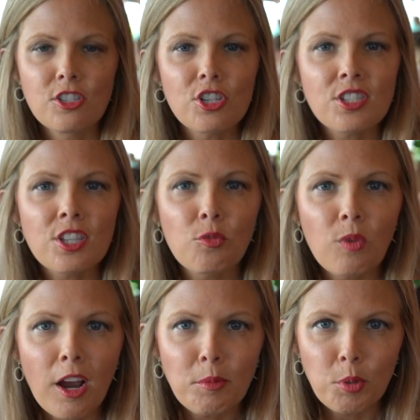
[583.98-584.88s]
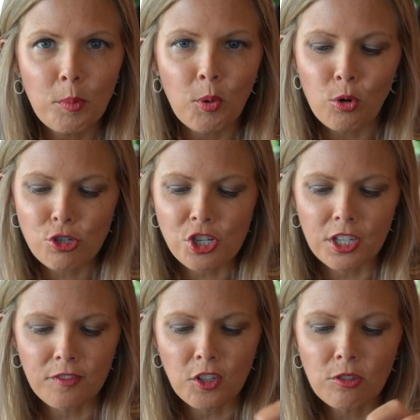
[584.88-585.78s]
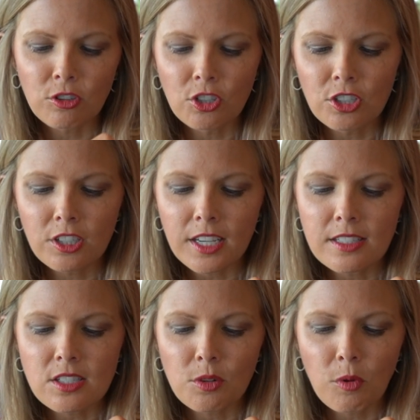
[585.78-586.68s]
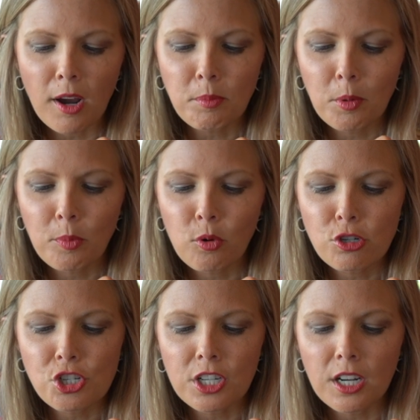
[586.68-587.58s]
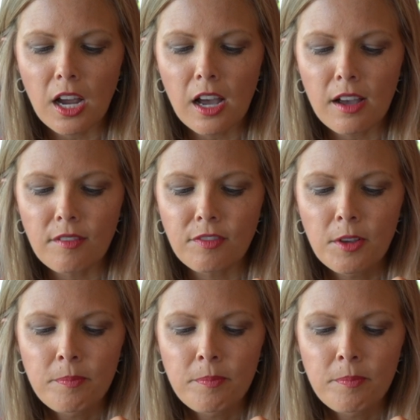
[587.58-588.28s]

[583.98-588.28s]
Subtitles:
Just the right proportion. If you look, it's the right proportion of